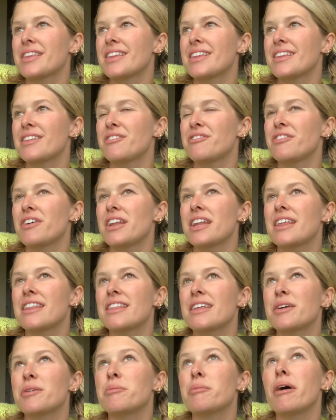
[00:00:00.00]
the funny
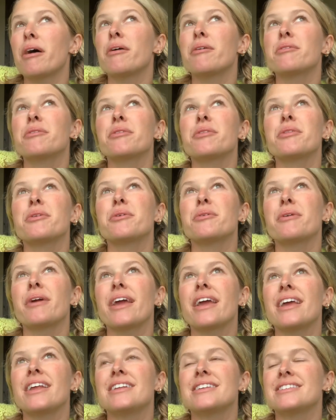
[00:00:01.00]
thing about the
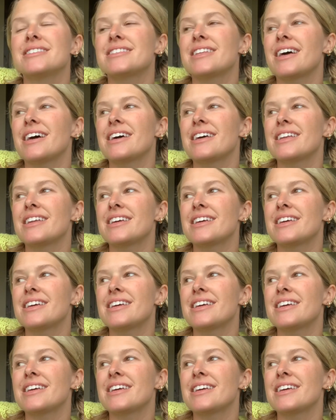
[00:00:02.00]
rain is that